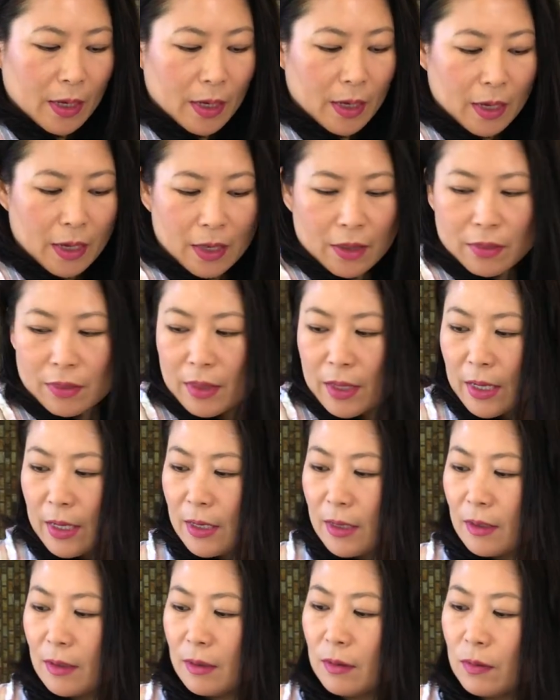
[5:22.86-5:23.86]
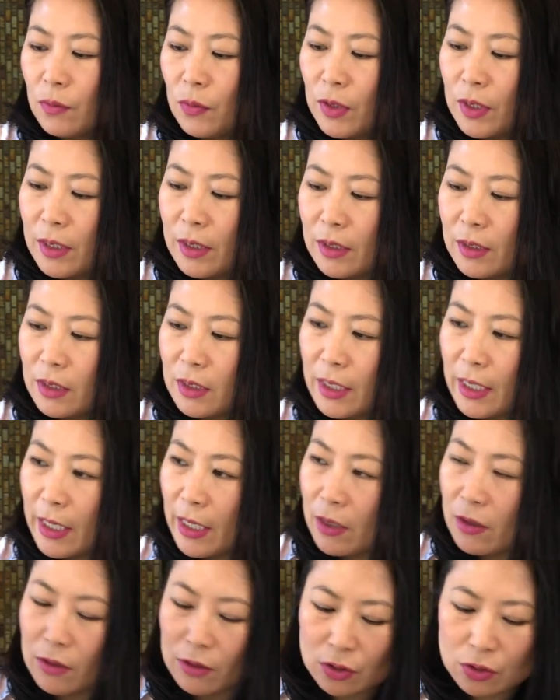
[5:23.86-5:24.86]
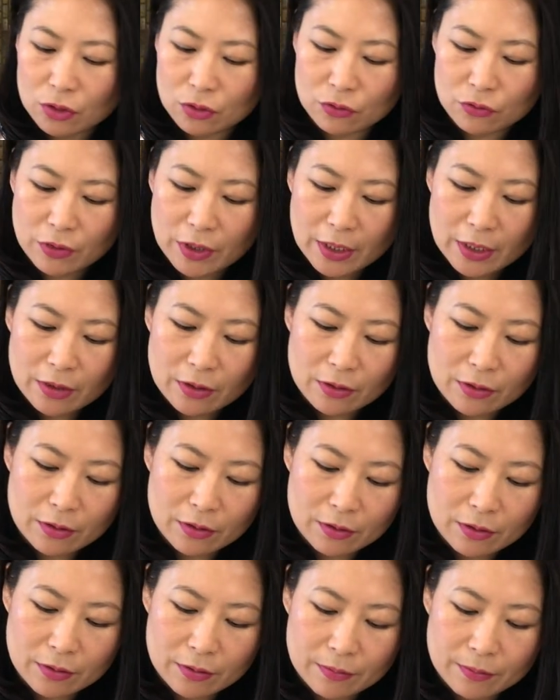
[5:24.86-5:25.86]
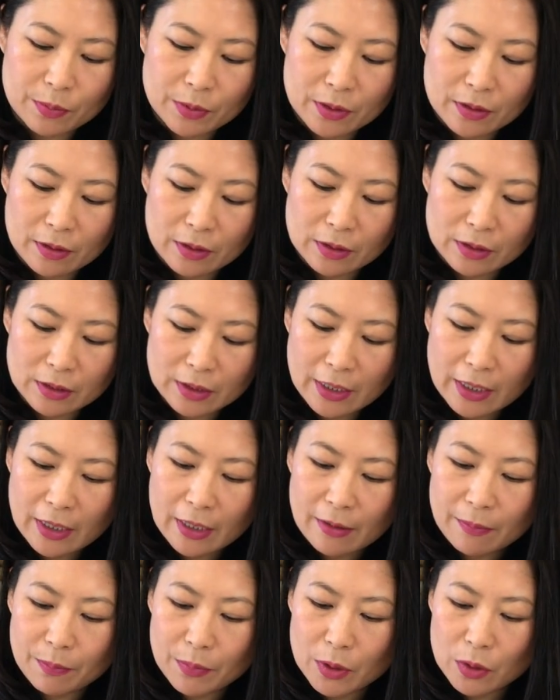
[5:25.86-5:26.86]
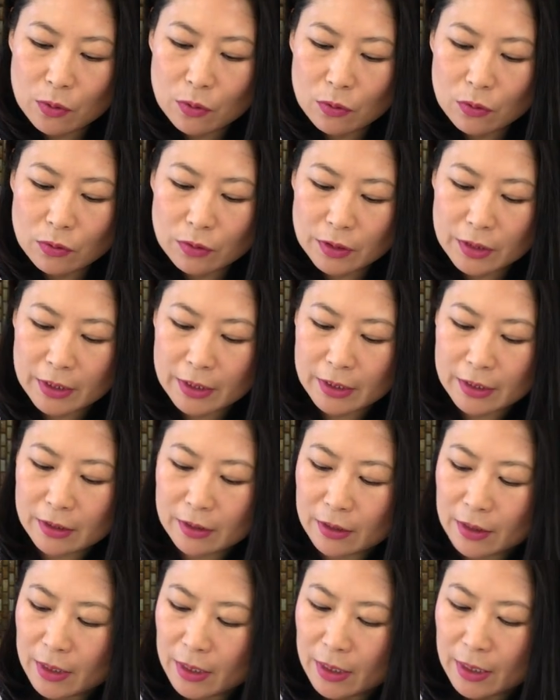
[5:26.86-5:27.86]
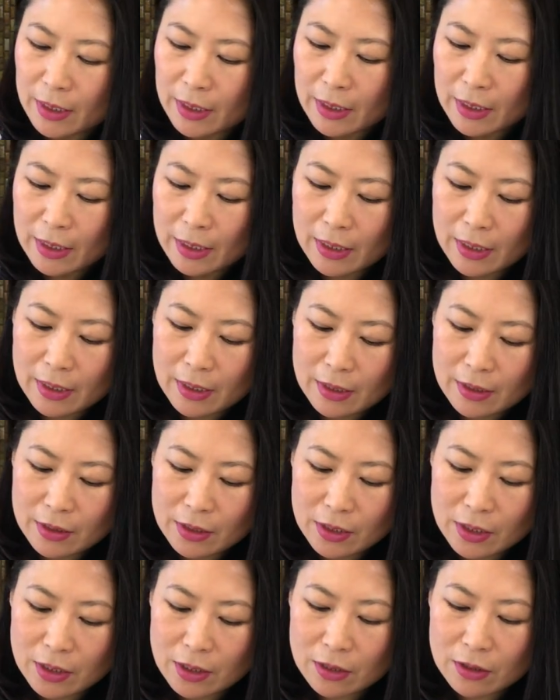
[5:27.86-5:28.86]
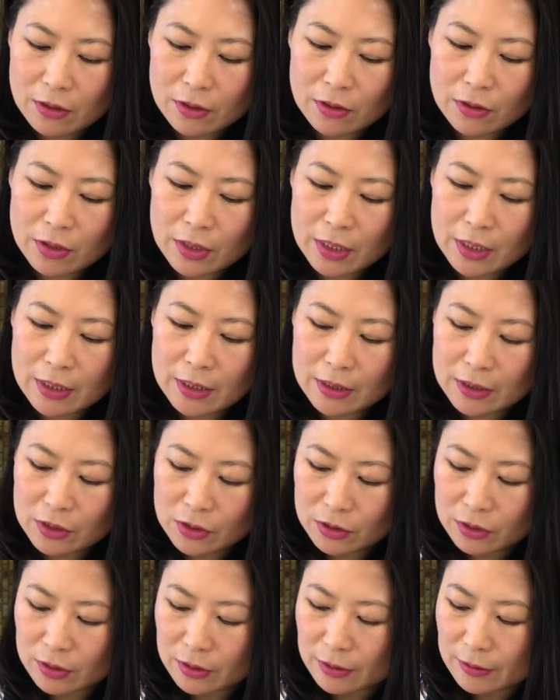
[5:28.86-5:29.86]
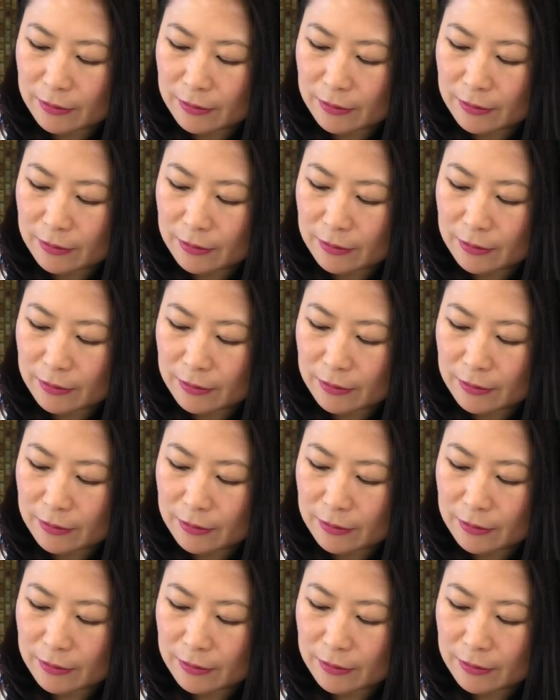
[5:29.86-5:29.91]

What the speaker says: And then we're gonna take our strainer, put it on top and hold it. And here is